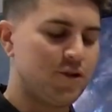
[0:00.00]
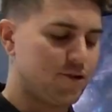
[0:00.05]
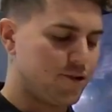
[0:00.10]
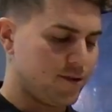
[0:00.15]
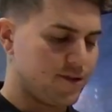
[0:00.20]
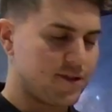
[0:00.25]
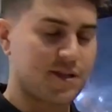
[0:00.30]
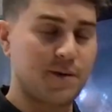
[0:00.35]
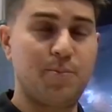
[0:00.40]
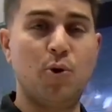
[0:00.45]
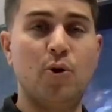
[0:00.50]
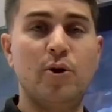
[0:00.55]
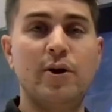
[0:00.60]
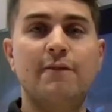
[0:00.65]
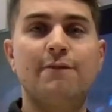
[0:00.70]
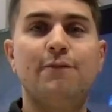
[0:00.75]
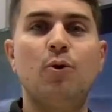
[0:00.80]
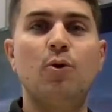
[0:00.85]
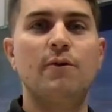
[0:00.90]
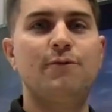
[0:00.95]

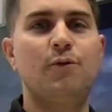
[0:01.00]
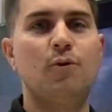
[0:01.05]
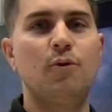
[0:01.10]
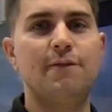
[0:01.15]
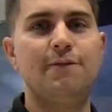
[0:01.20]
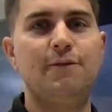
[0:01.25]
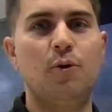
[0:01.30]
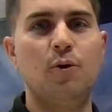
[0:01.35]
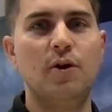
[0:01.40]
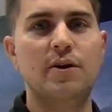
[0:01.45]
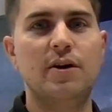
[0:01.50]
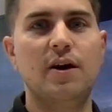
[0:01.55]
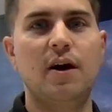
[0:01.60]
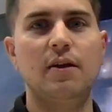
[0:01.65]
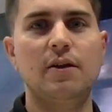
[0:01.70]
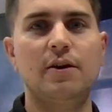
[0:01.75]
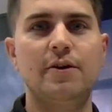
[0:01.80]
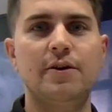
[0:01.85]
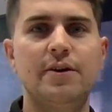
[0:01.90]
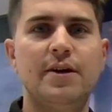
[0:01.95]
Supporting 444
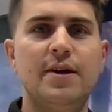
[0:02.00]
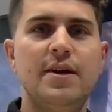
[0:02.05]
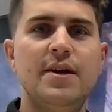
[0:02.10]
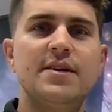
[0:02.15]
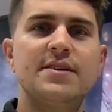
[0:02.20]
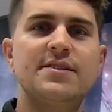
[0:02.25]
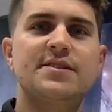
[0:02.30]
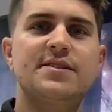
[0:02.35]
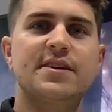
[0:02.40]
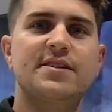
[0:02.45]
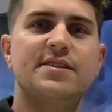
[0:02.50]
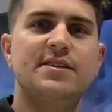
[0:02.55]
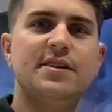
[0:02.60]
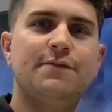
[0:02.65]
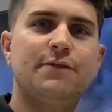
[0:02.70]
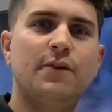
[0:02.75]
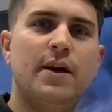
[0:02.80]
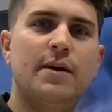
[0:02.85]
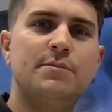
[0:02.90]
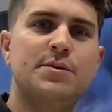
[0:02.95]
color, 60
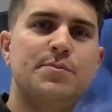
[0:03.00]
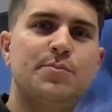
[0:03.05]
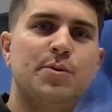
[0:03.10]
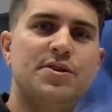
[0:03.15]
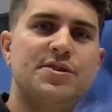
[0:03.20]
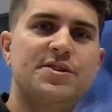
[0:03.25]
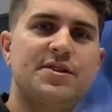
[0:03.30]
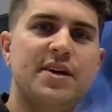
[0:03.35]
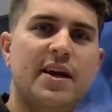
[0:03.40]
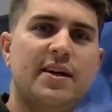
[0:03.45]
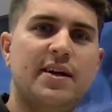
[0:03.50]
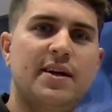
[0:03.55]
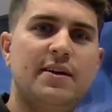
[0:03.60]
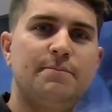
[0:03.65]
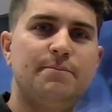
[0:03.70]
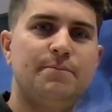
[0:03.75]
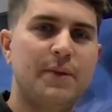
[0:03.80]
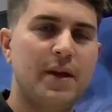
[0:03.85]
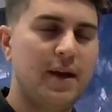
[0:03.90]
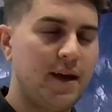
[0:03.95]
frames per second,
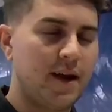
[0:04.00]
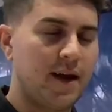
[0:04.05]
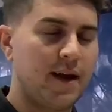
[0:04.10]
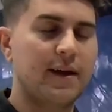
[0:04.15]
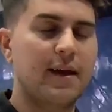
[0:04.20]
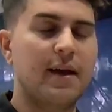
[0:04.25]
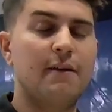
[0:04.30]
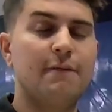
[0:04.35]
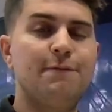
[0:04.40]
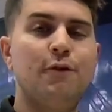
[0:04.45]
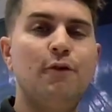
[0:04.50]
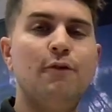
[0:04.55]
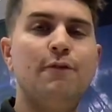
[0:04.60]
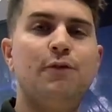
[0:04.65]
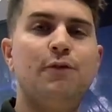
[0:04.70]
and again, full